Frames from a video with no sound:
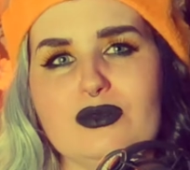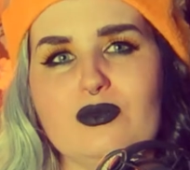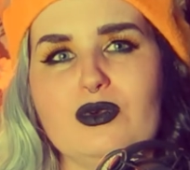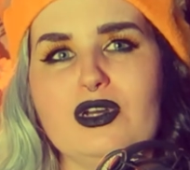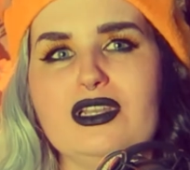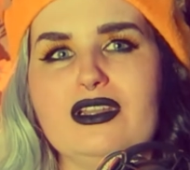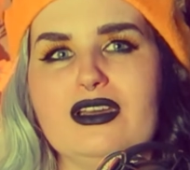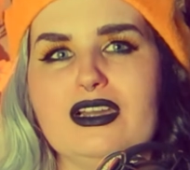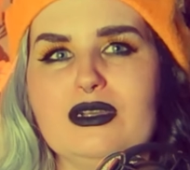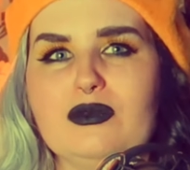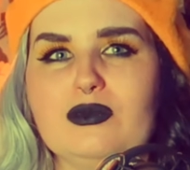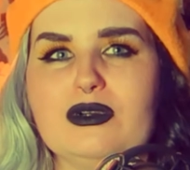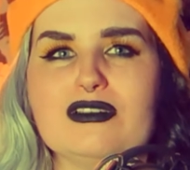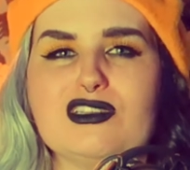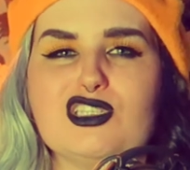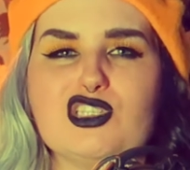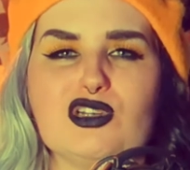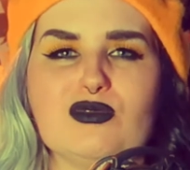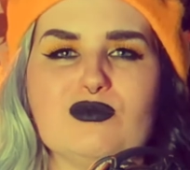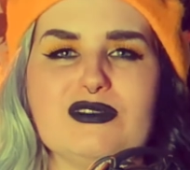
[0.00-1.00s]
one night
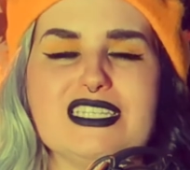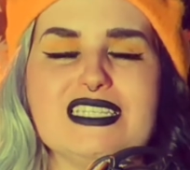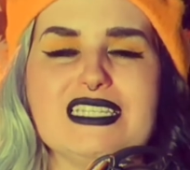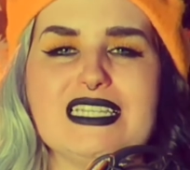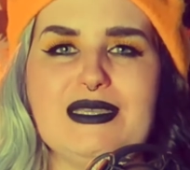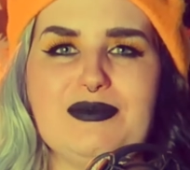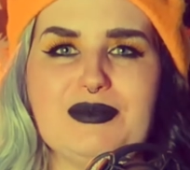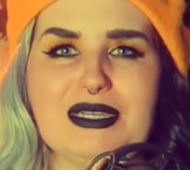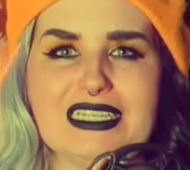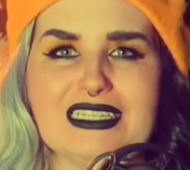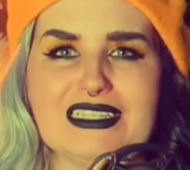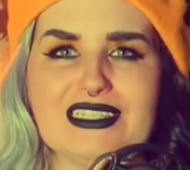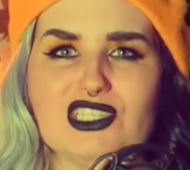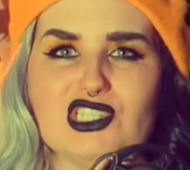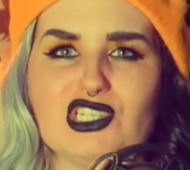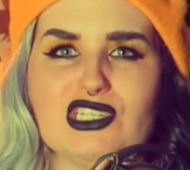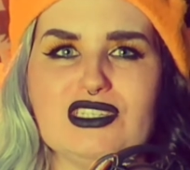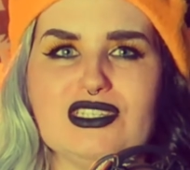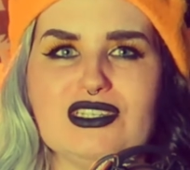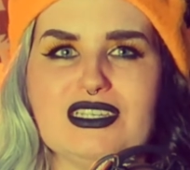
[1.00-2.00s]
whilst John was sleeping,
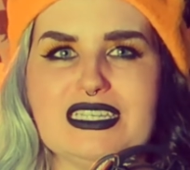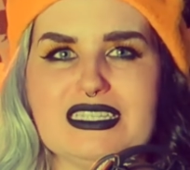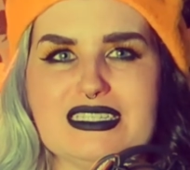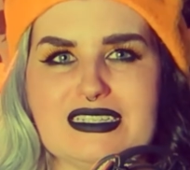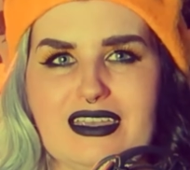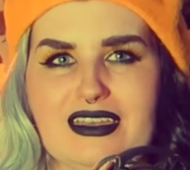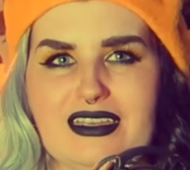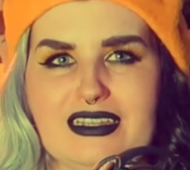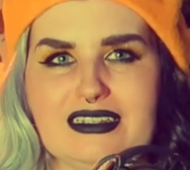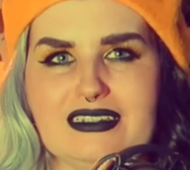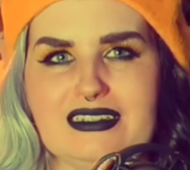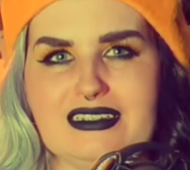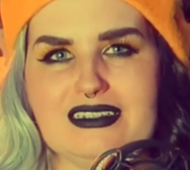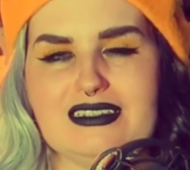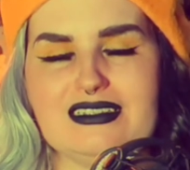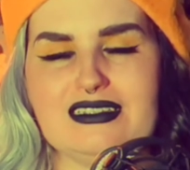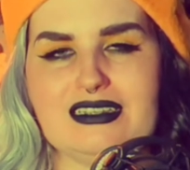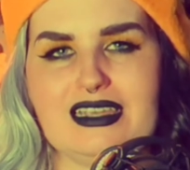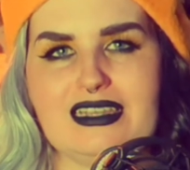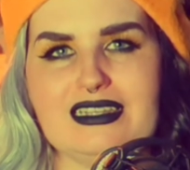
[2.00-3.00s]
she took his gun,
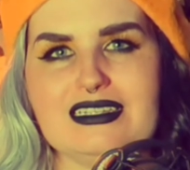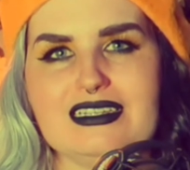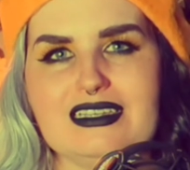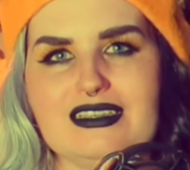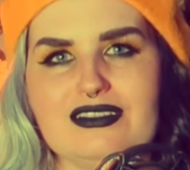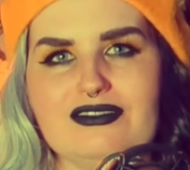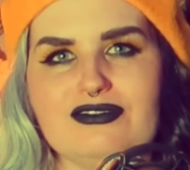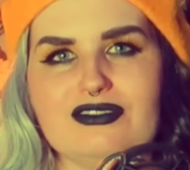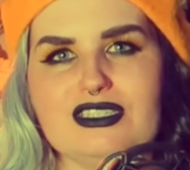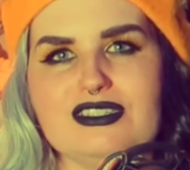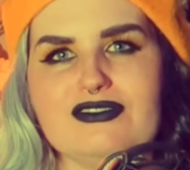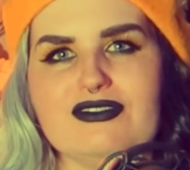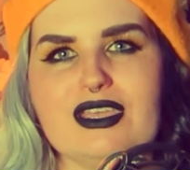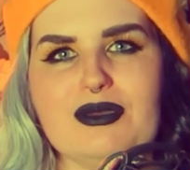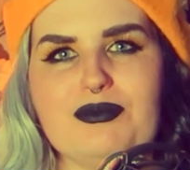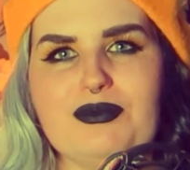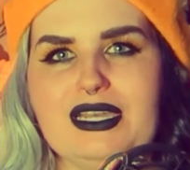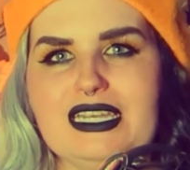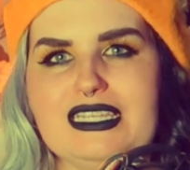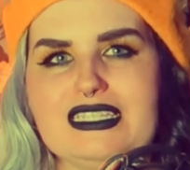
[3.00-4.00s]
standing at the foot of their
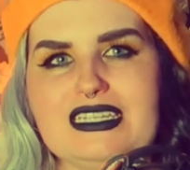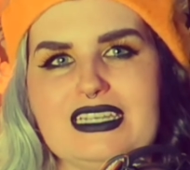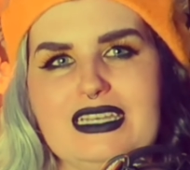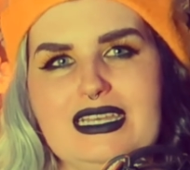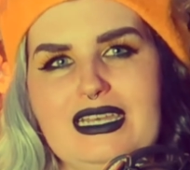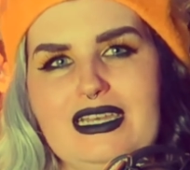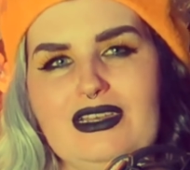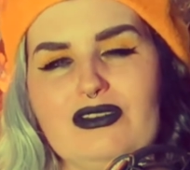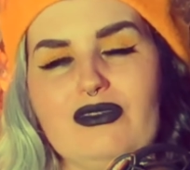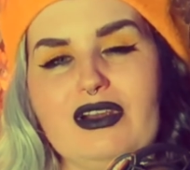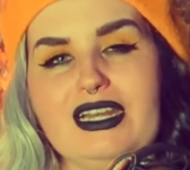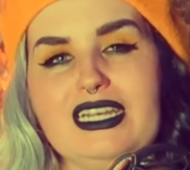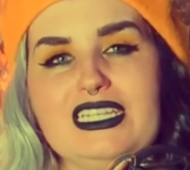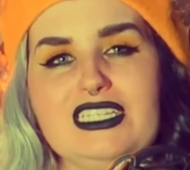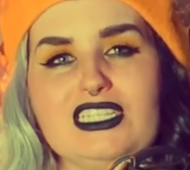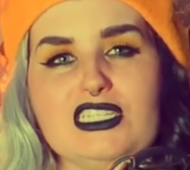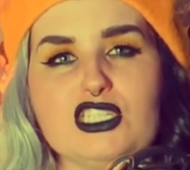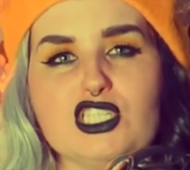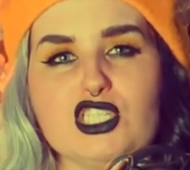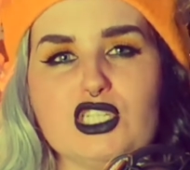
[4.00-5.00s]
bed, ready
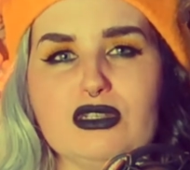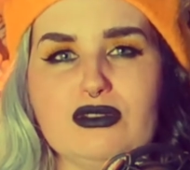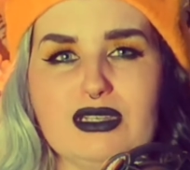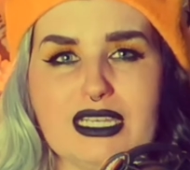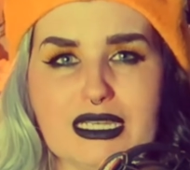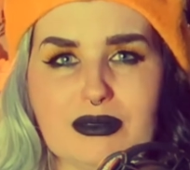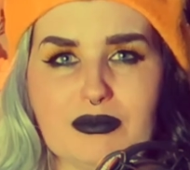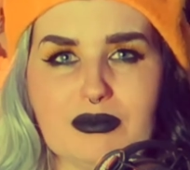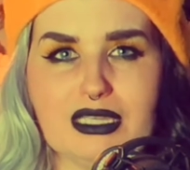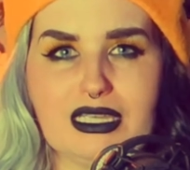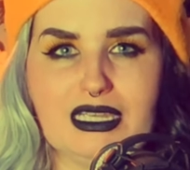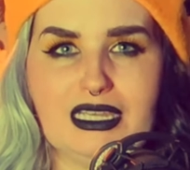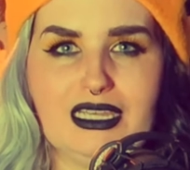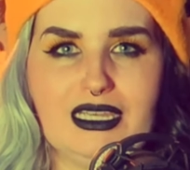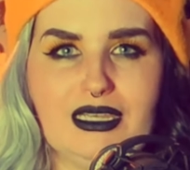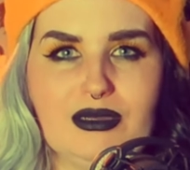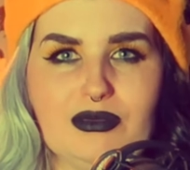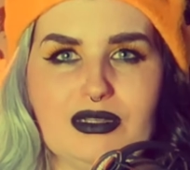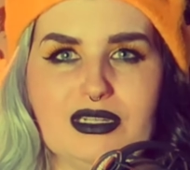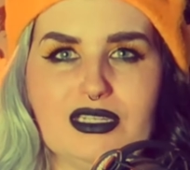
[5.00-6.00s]
to shoot him,
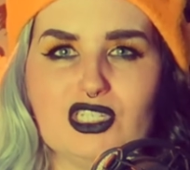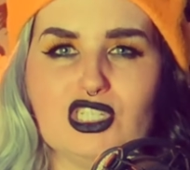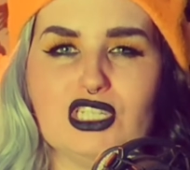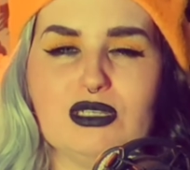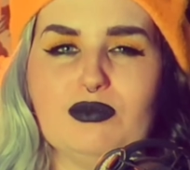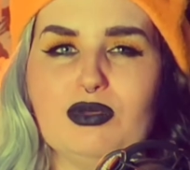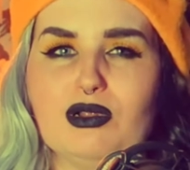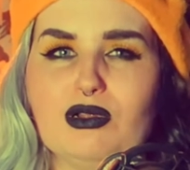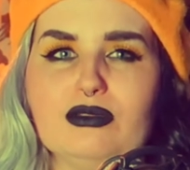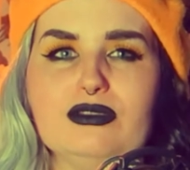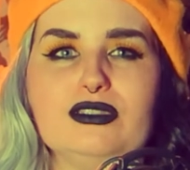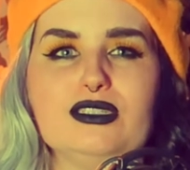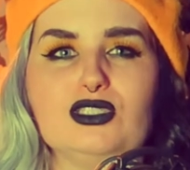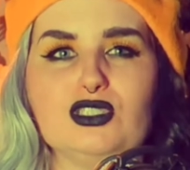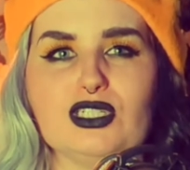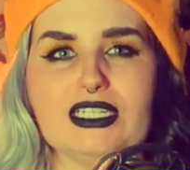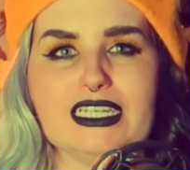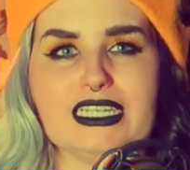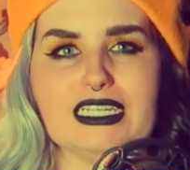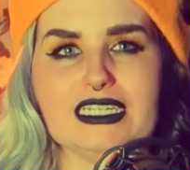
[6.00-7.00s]
but as she pulled the
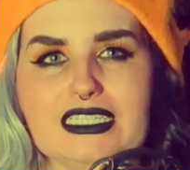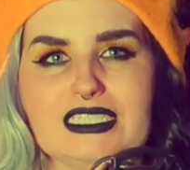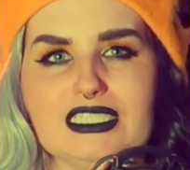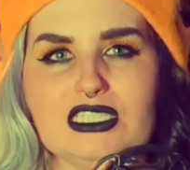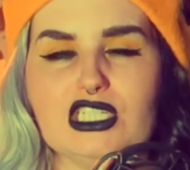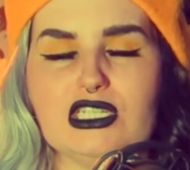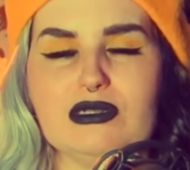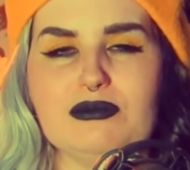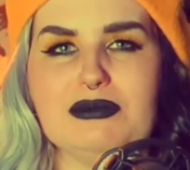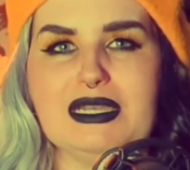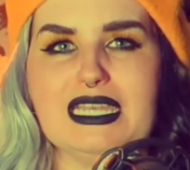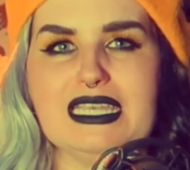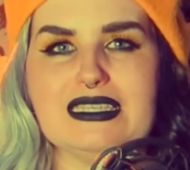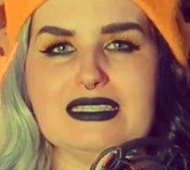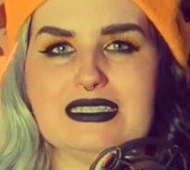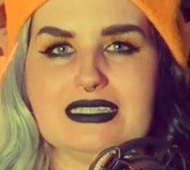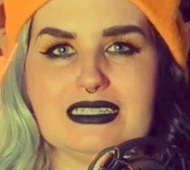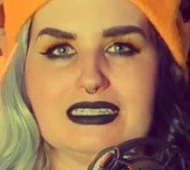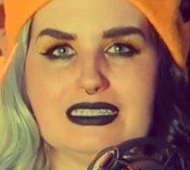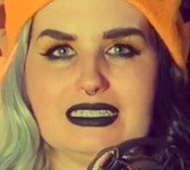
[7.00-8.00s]
trigger, she
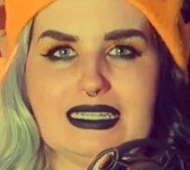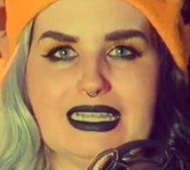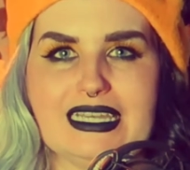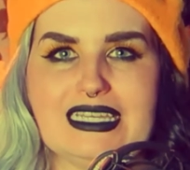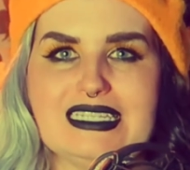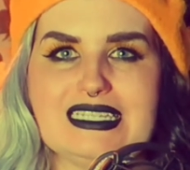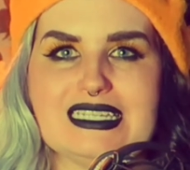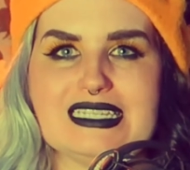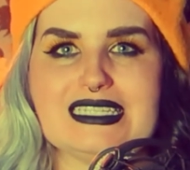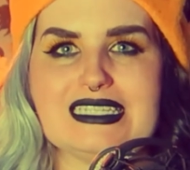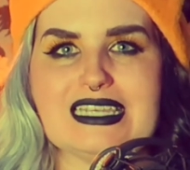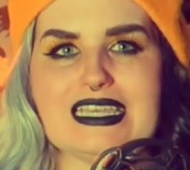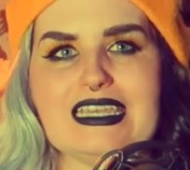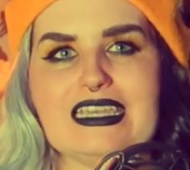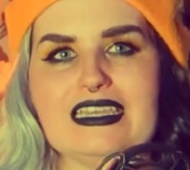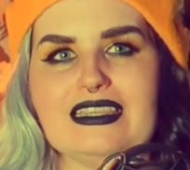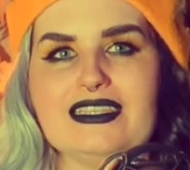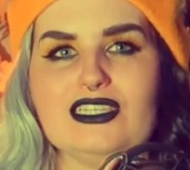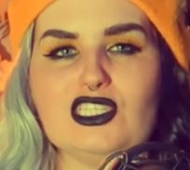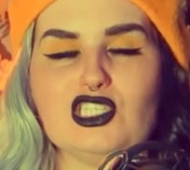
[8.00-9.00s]
missed, later
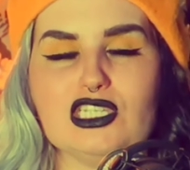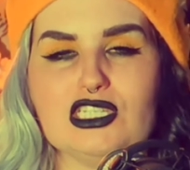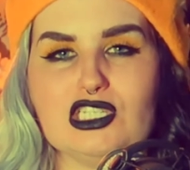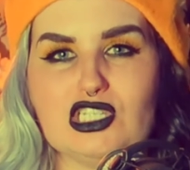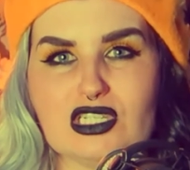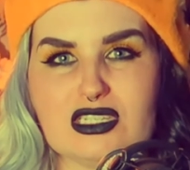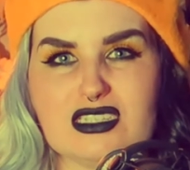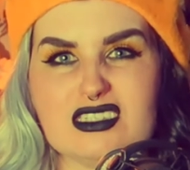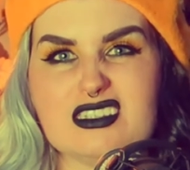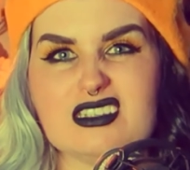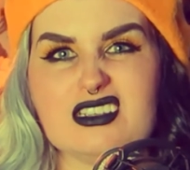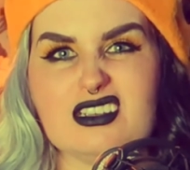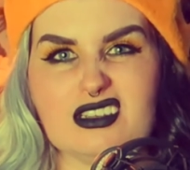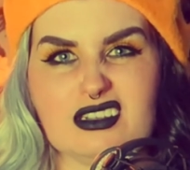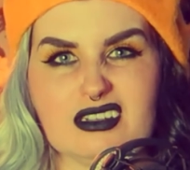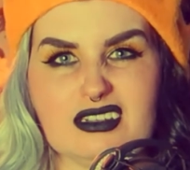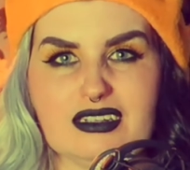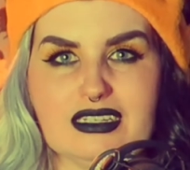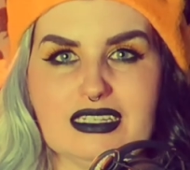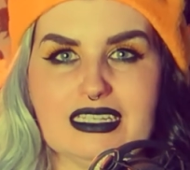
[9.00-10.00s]
saying that she just
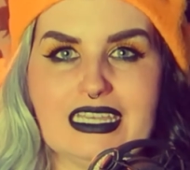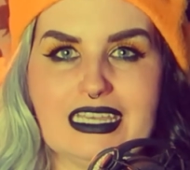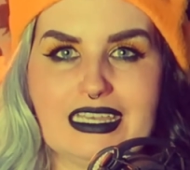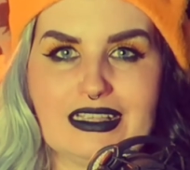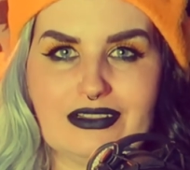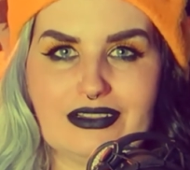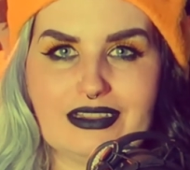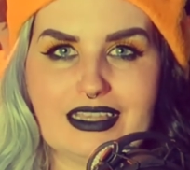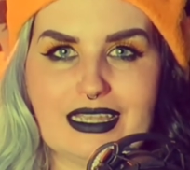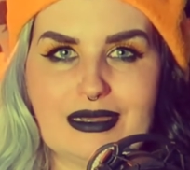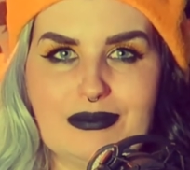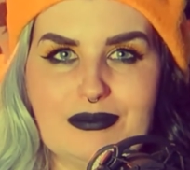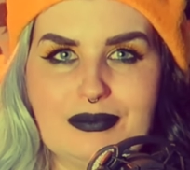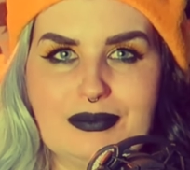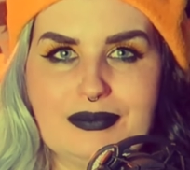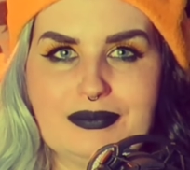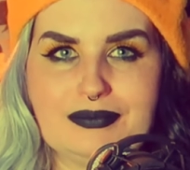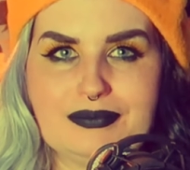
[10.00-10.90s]
couldn't kill him.